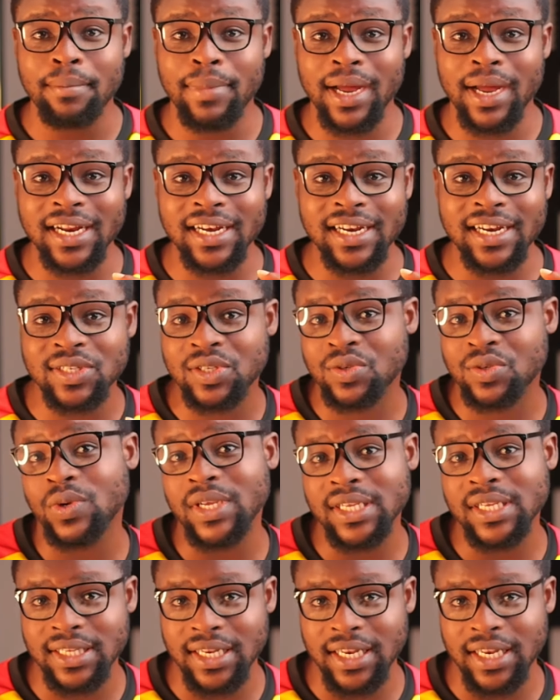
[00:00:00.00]
But then the
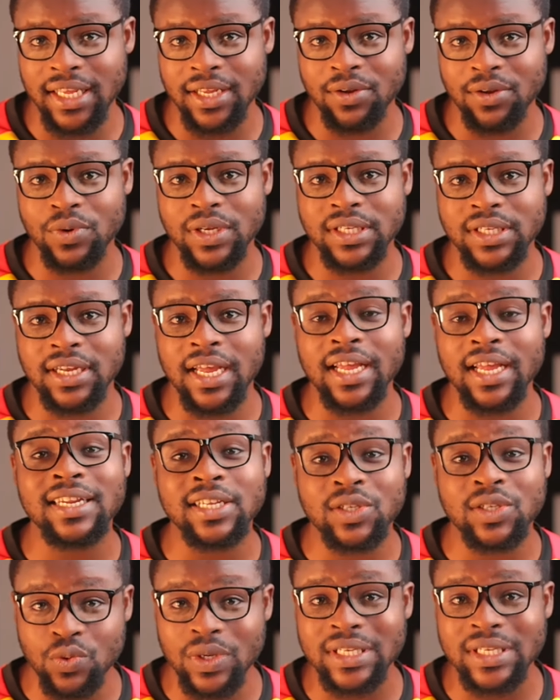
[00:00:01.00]
Swiss league, which,
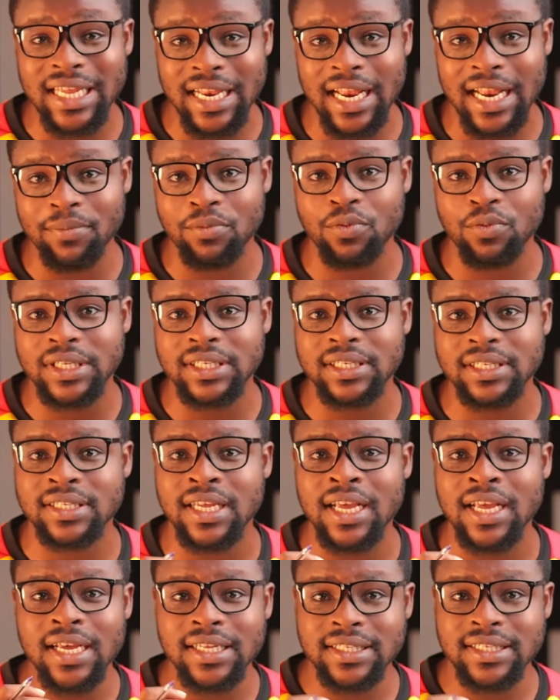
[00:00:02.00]
the Swiss club, which
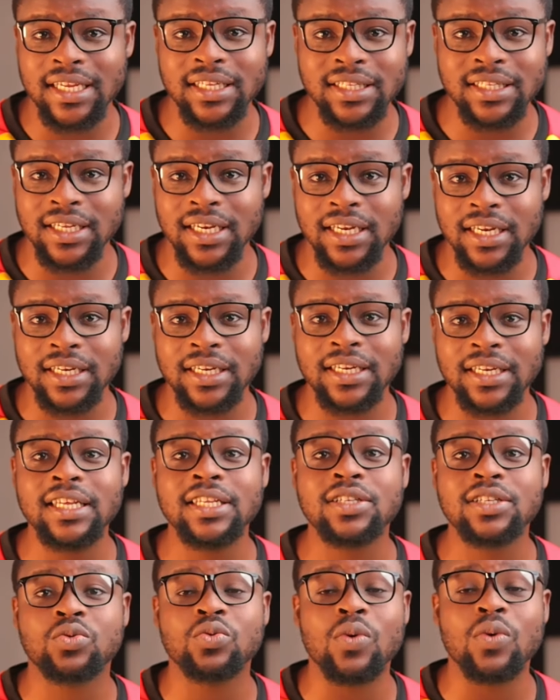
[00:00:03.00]
is Saint-Gallen,
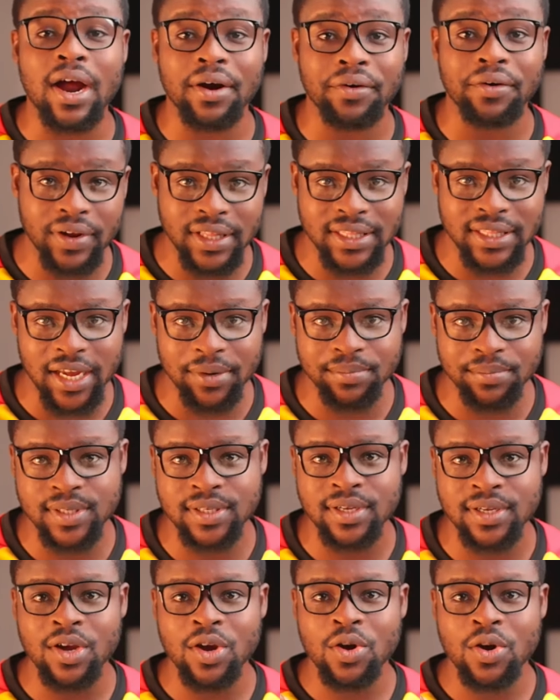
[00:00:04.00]
needs to agree
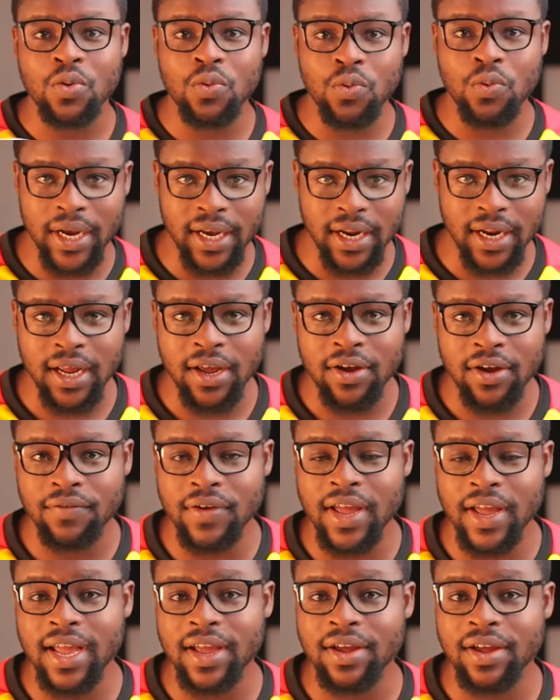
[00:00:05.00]
terms with
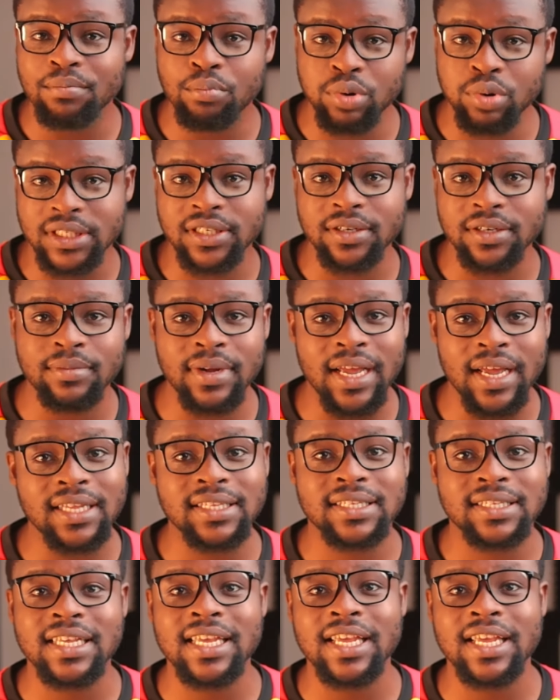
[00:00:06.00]
Bochum
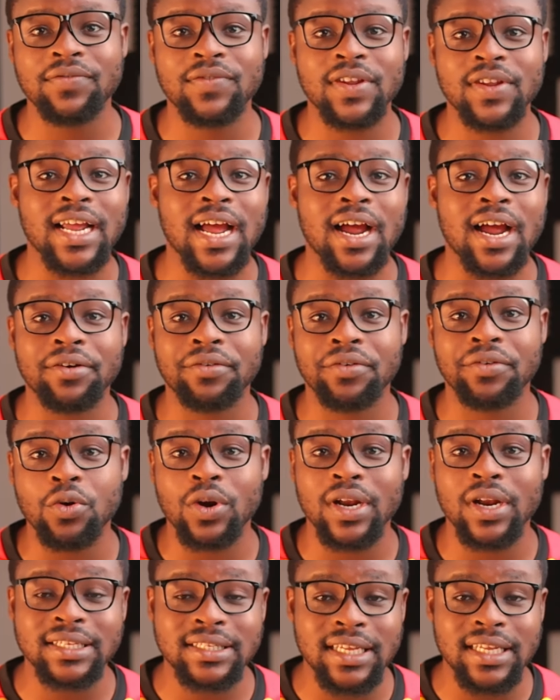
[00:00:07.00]
and see if they can agree
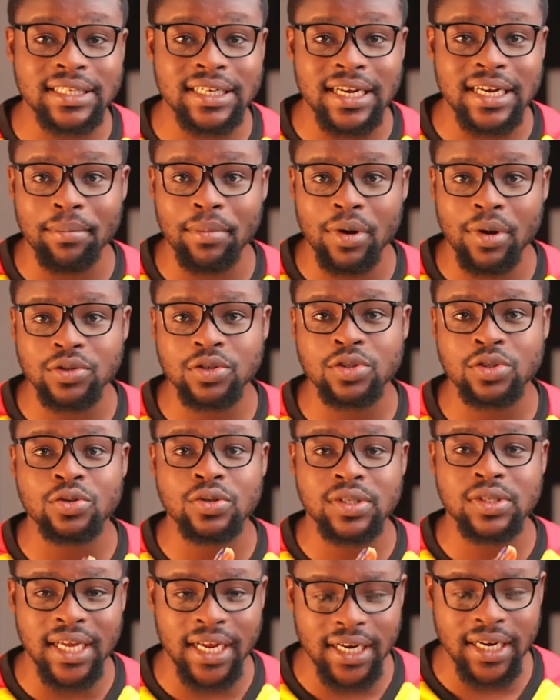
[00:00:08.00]
on a certain amount
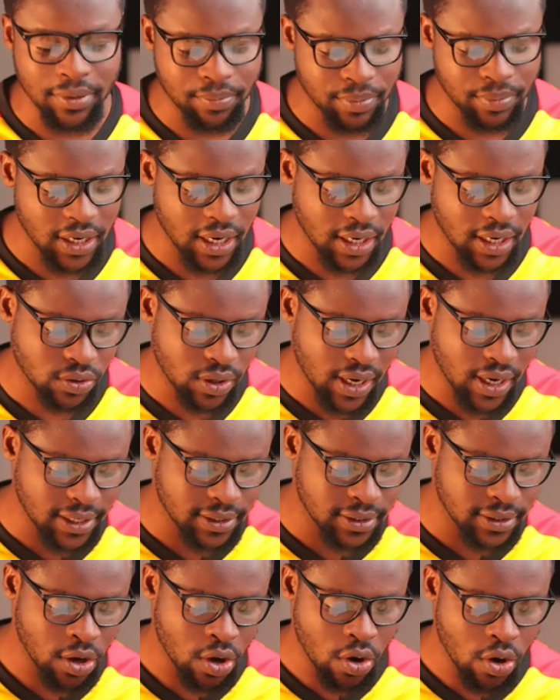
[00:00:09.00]
to sign the player. So
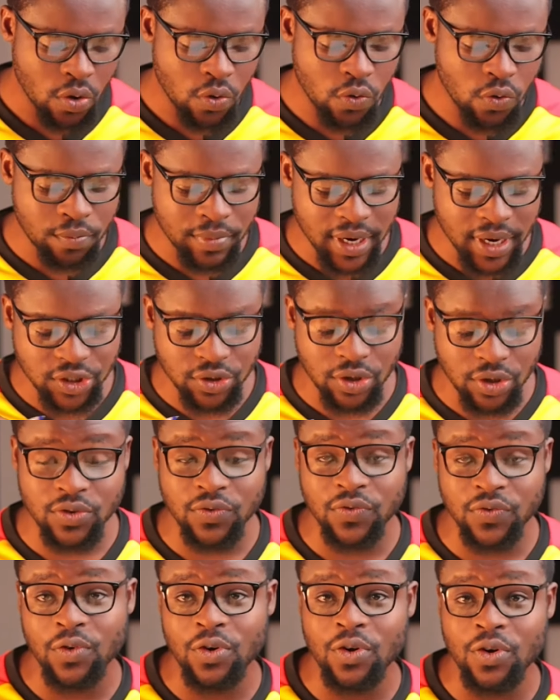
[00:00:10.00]
guys, we'll make sure
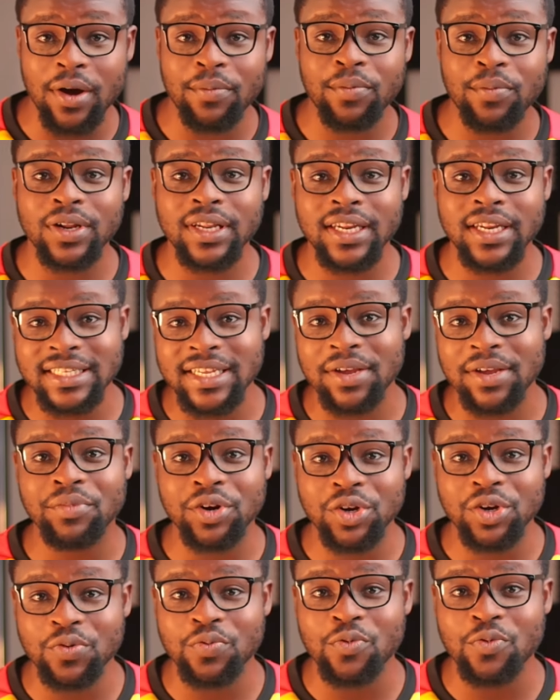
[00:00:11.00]
to follow up on this and
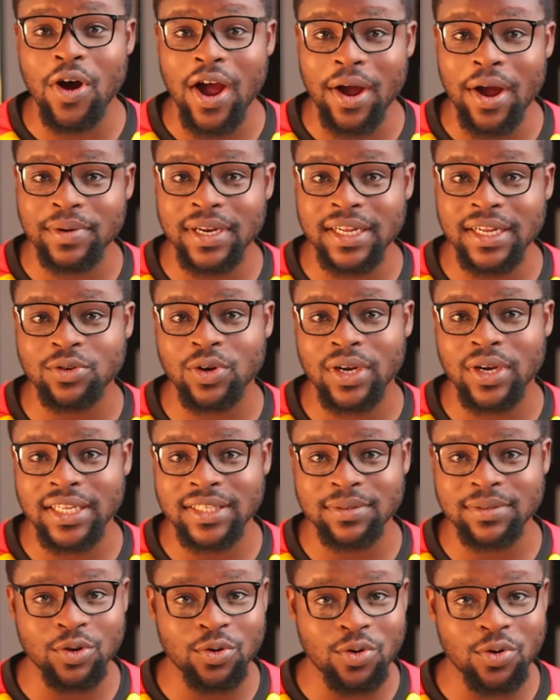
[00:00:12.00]
bring you more updates on
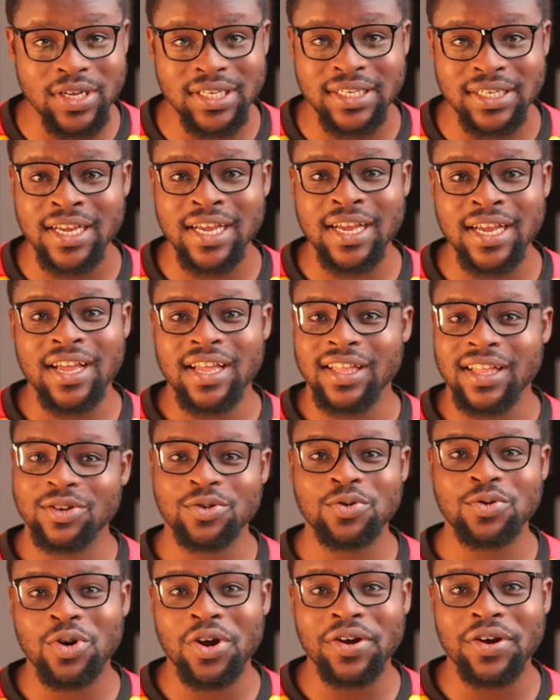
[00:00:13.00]
this, because,
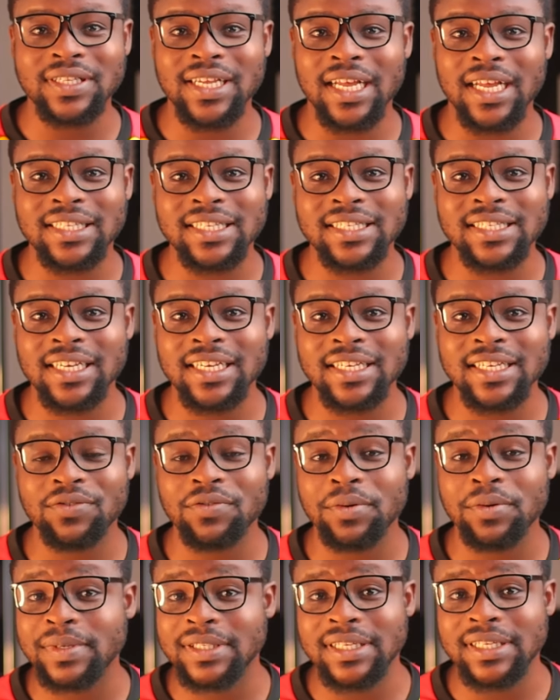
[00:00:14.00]
you know, Lawrence ati-zigi's
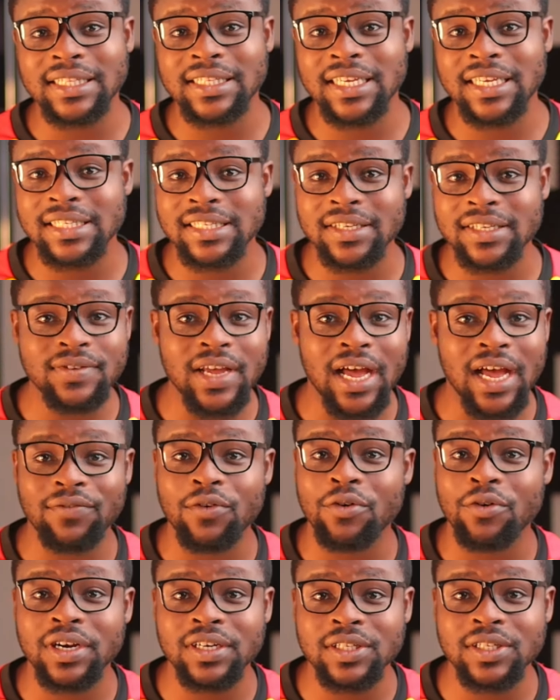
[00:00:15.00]
representatives
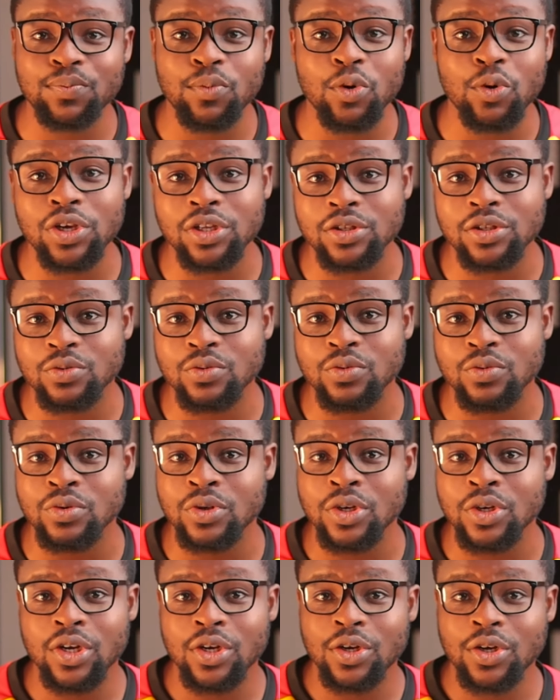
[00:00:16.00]
have already spoken to
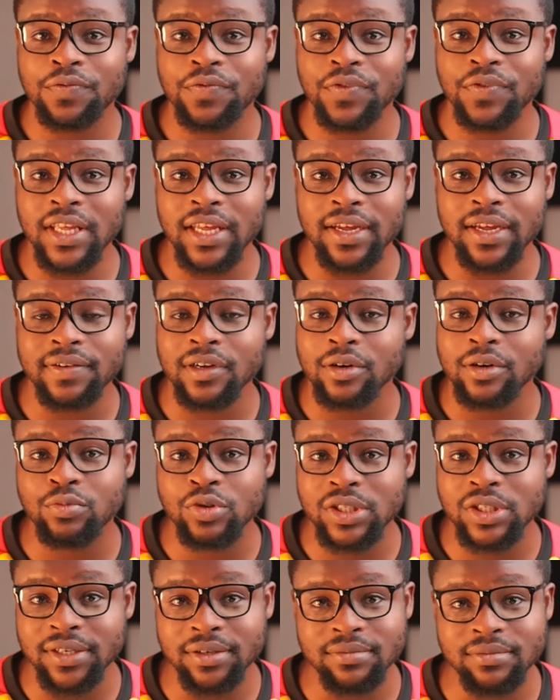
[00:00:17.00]
VfL
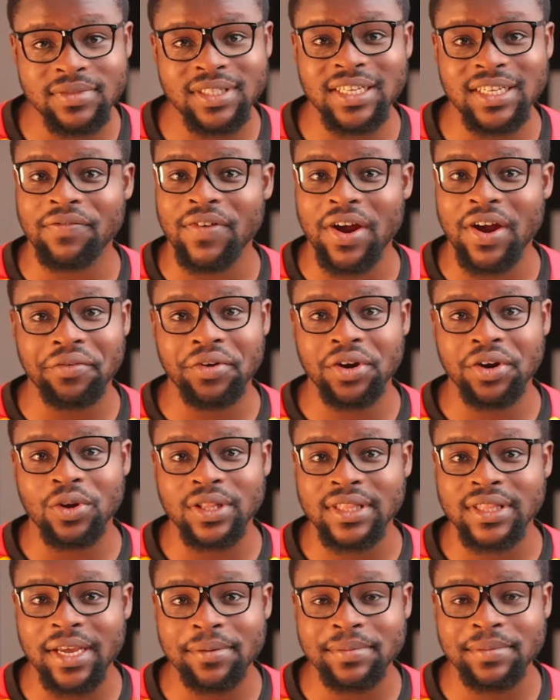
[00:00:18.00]
Bochum. They have agreed
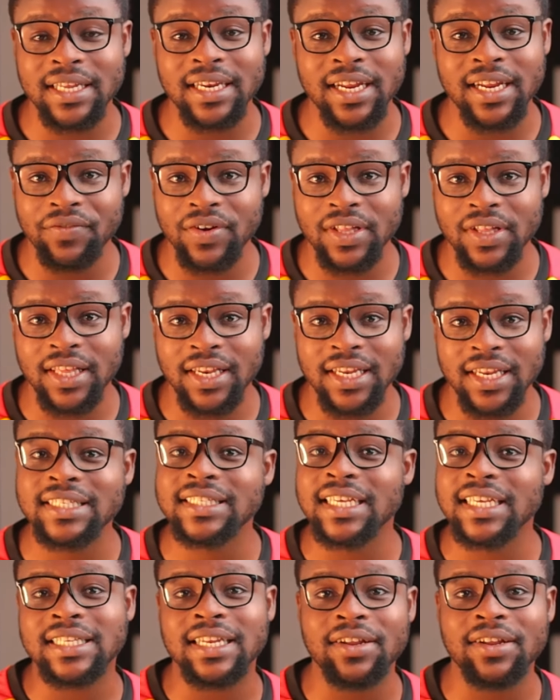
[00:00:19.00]
on terms and everything.
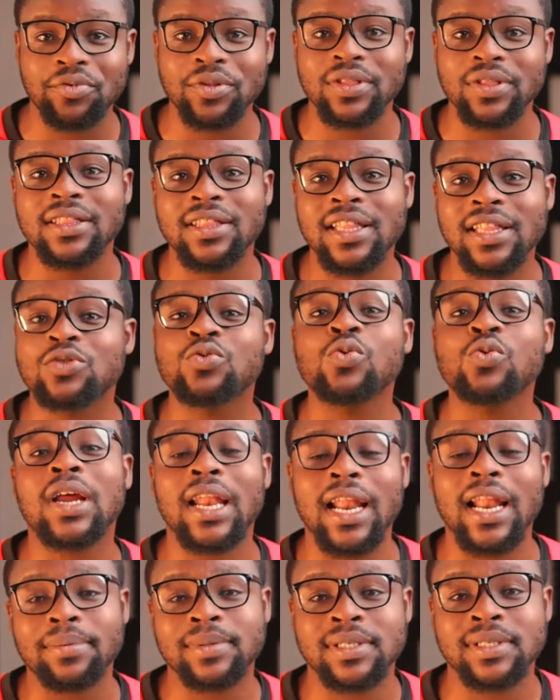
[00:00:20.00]
It's just left the two
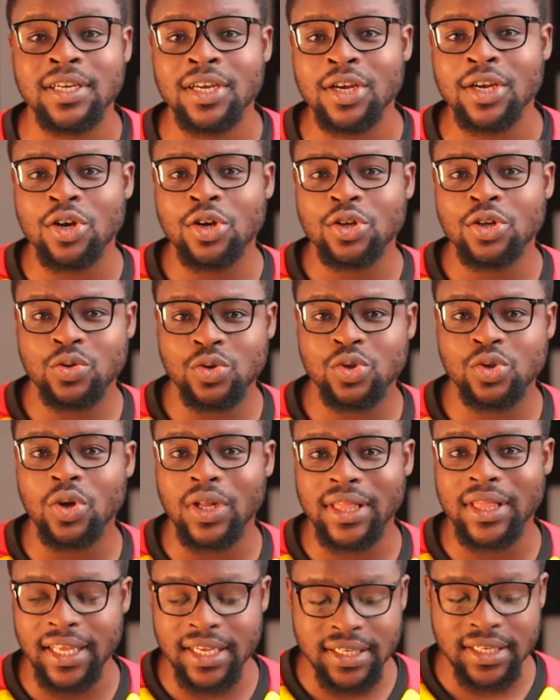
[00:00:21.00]
clubs to
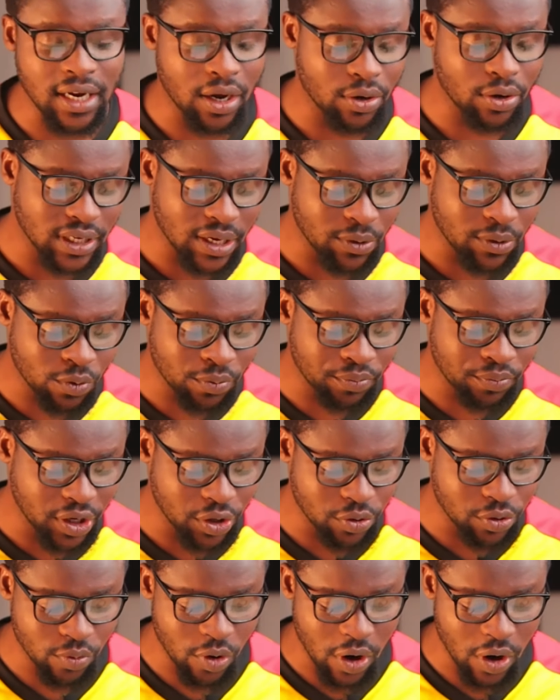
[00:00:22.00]
sort things out, and we'll
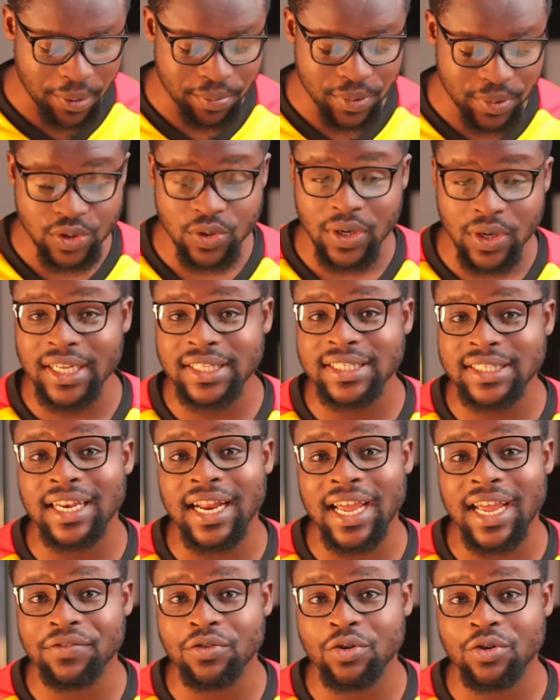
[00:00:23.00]
bring you more updates on it
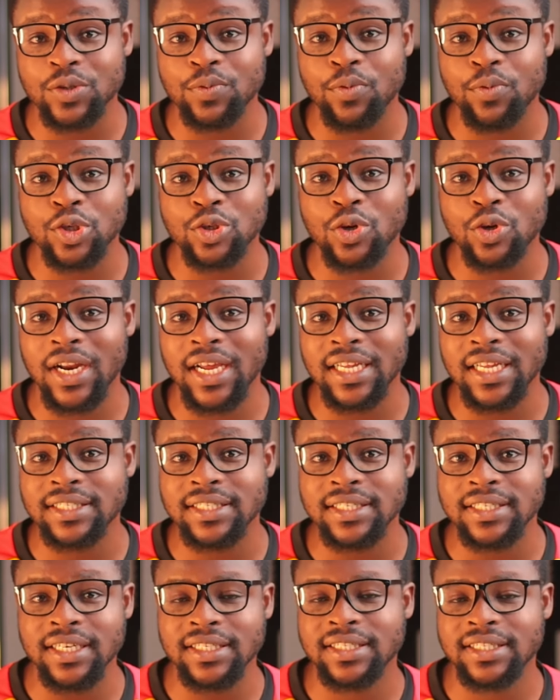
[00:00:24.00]
live on Sports from
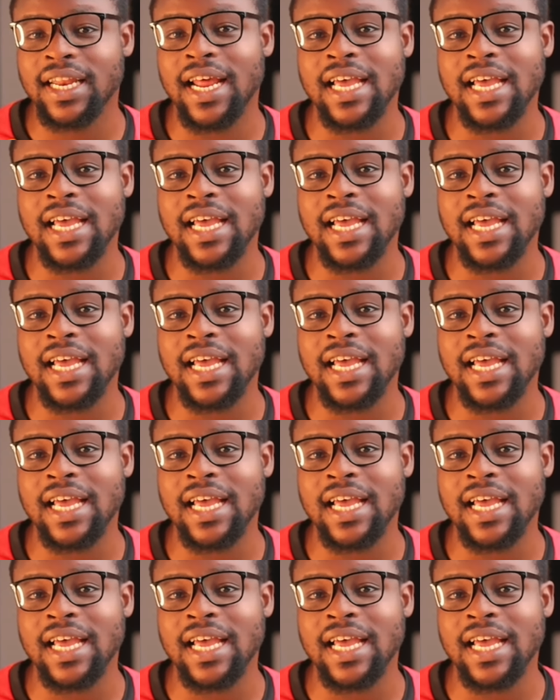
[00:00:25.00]
IGH.